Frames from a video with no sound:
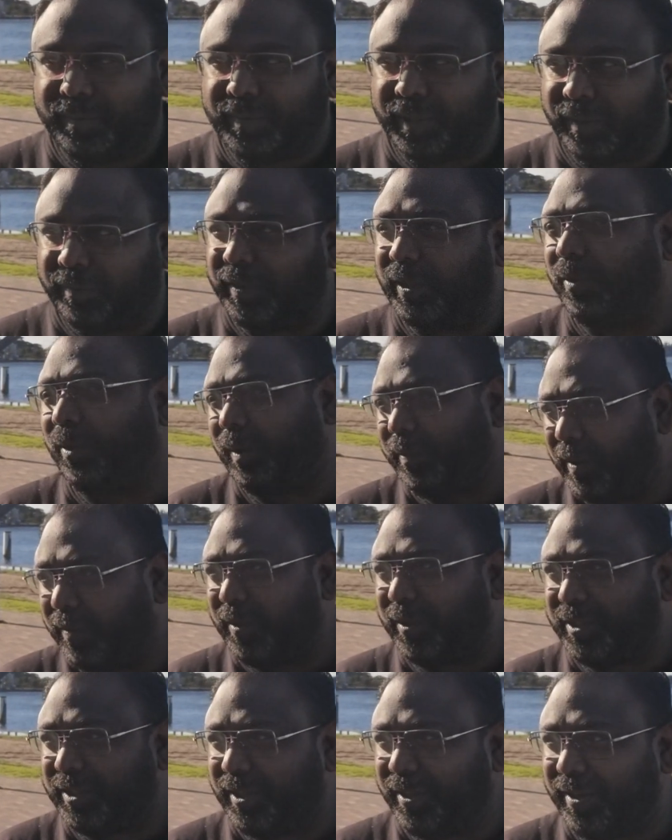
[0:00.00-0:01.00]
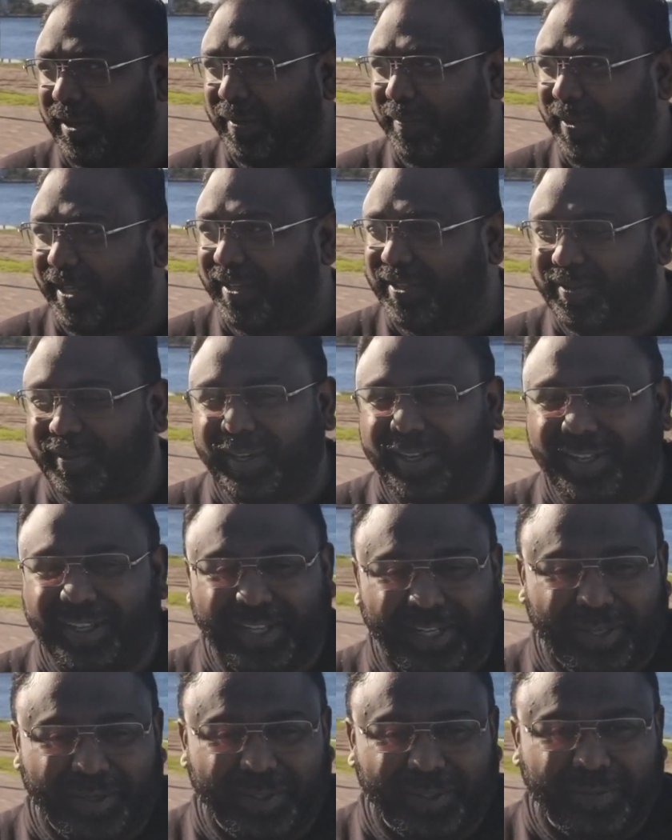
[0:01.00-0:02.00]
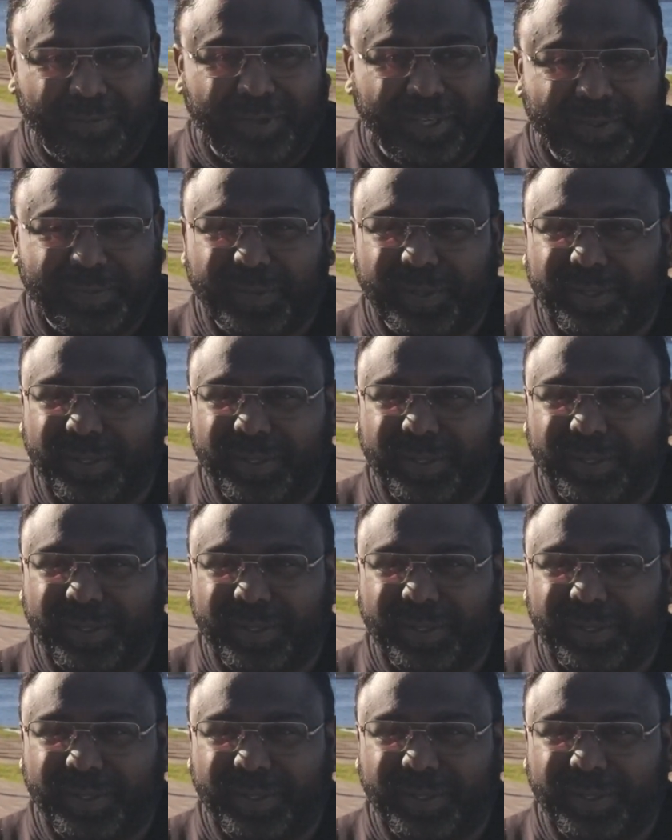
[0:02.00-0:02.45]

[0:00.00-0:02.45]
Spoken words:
Well, we'll all be watching your updates regularly on the Facebook